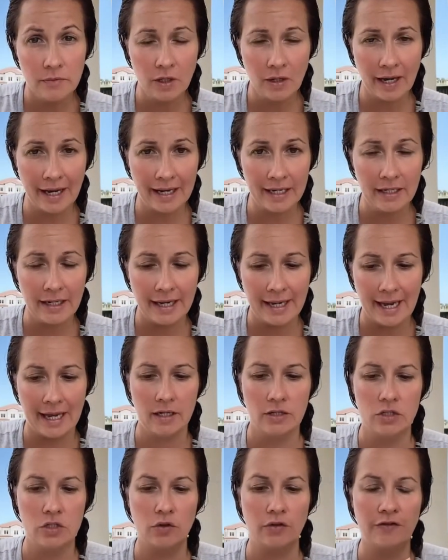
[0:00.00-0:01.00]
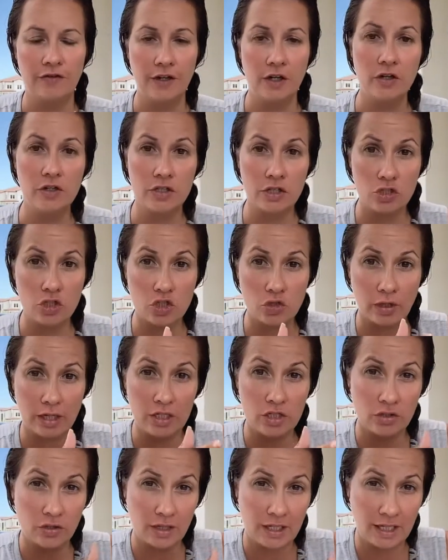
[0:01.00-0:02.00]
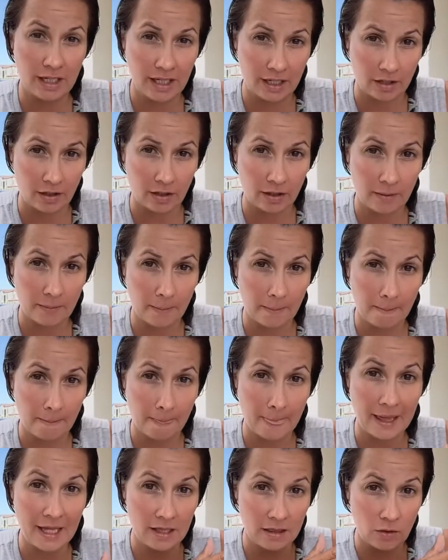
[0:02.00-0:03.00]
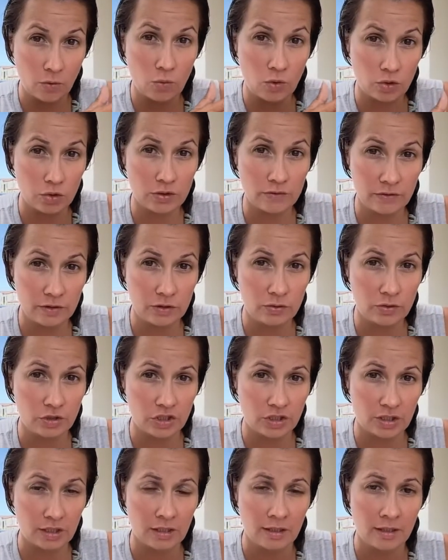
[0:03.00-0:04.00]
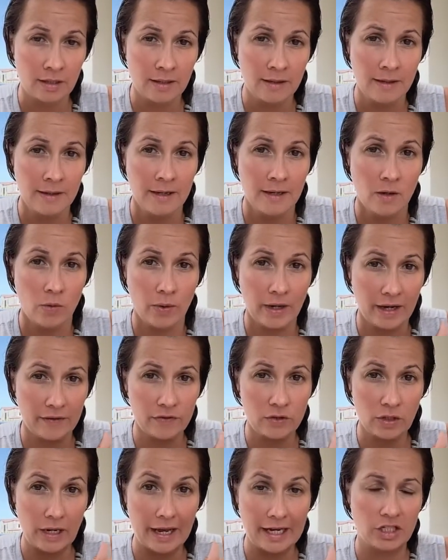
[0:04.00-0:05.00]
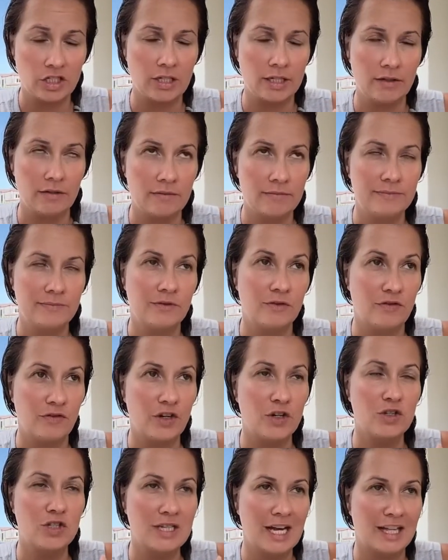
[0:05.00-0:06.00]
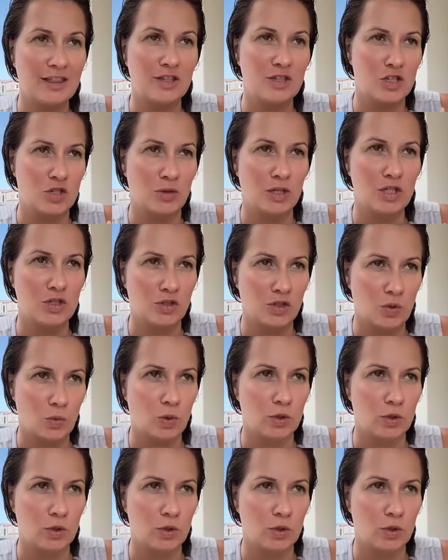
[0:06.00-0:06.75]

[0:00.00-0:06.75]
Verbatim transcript: Okay, again, so fear is a stranger here in the world of illusion. We have to actually, fear is not the stranger in the